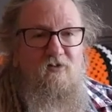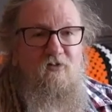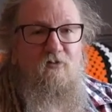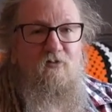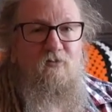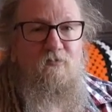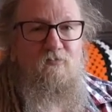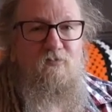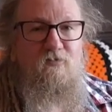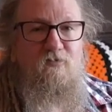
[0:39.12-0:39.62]

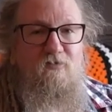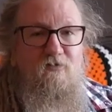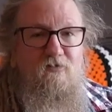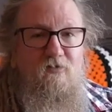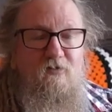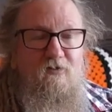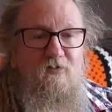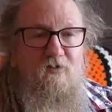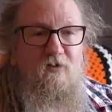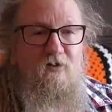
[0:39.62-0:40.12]
times
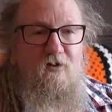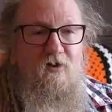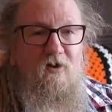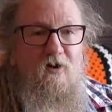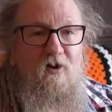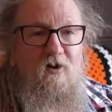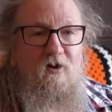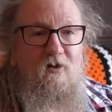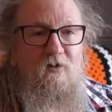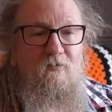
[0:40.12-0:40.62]

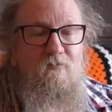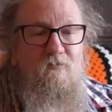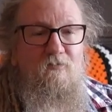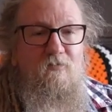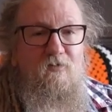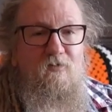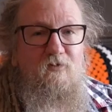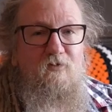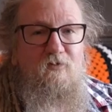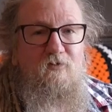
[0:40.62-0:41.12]
um,
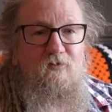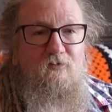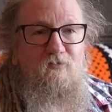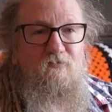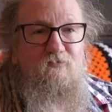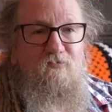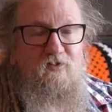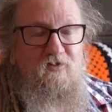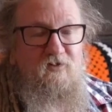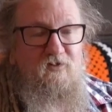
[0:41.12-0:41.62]

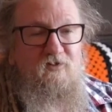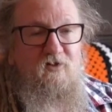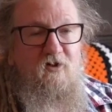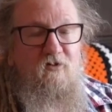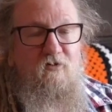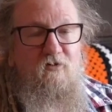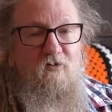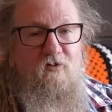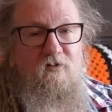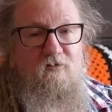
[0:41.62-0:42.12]
for
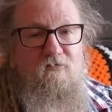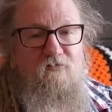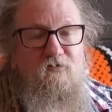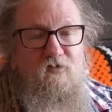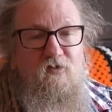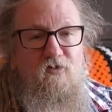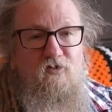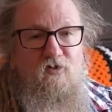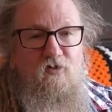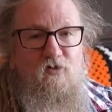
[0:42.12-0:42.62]
design,
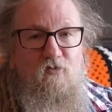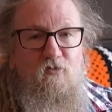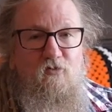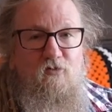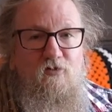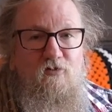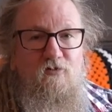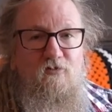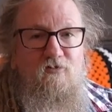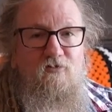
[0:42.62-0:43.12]
for
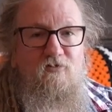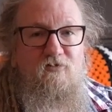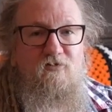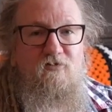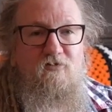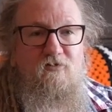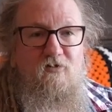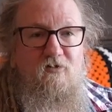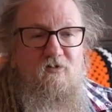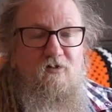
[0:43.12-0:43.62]

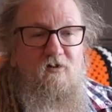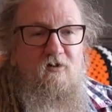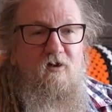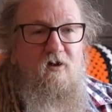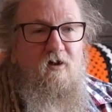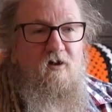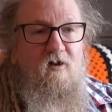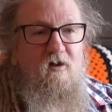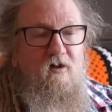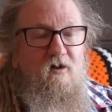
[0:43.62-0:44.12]
colours,
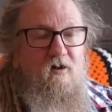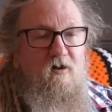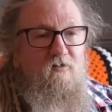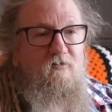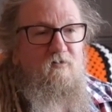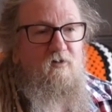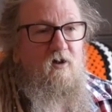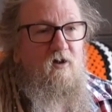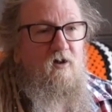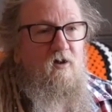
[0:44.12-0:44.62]

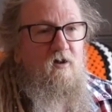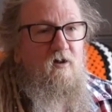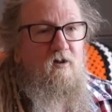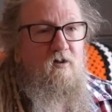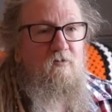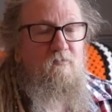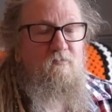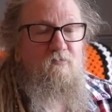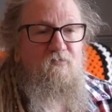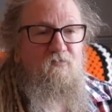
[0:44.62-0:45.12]

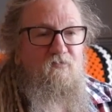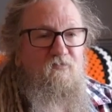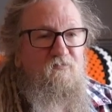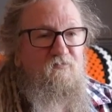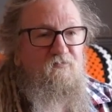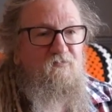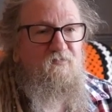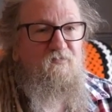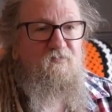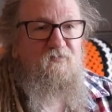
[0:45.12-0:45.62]
um,
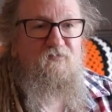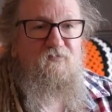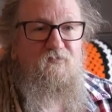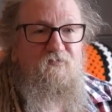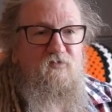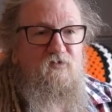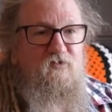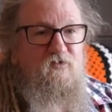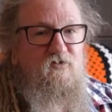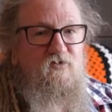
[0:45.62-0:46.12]

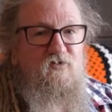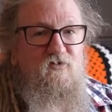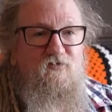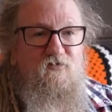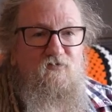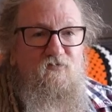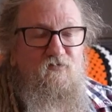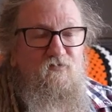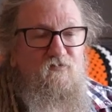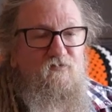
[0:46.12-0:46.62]
just
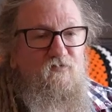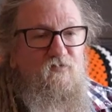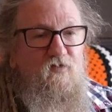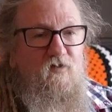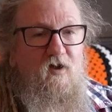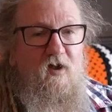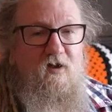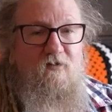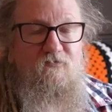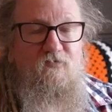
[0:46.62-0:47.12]

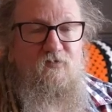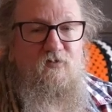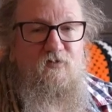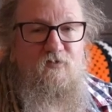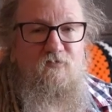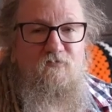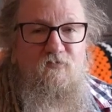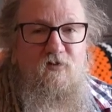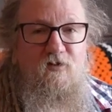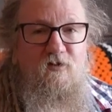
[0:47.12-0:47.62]
for
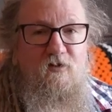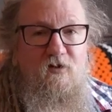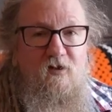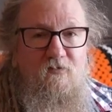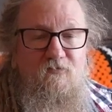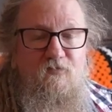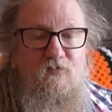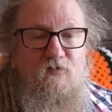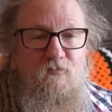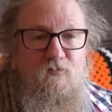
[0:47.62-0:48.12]
everything really.
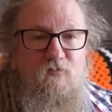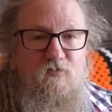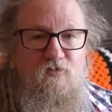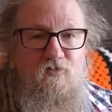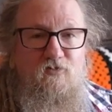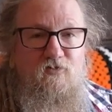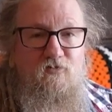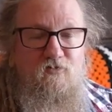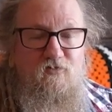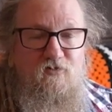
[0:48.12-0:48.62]
Everything was
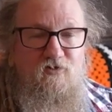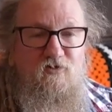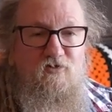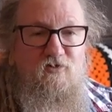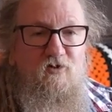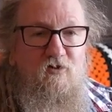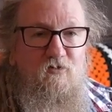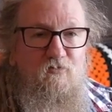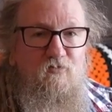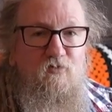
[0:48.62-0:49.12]
just
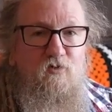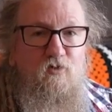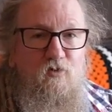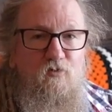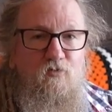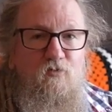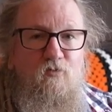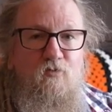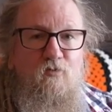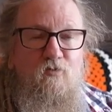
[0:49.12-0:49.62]
so
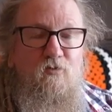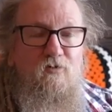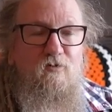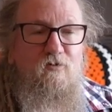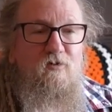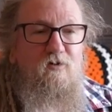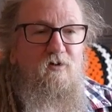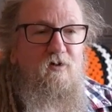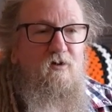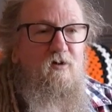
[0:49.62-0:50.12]
cool.
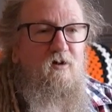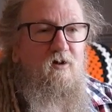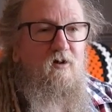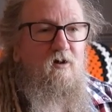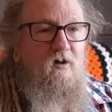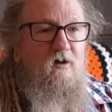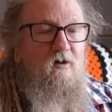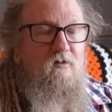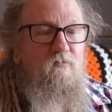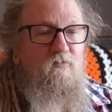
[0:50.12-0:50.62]

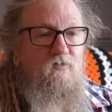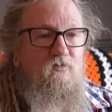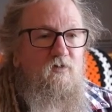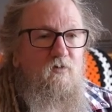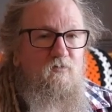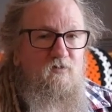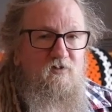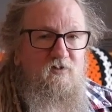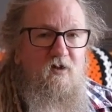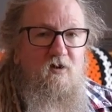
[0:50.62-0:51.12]
Um,
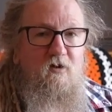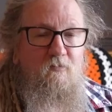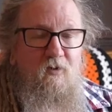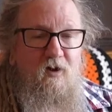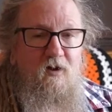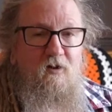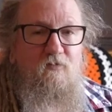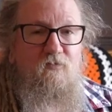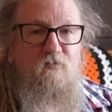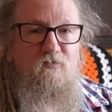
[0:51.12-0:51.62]
so we set
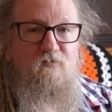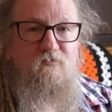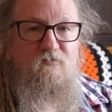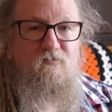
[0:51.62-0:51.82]
about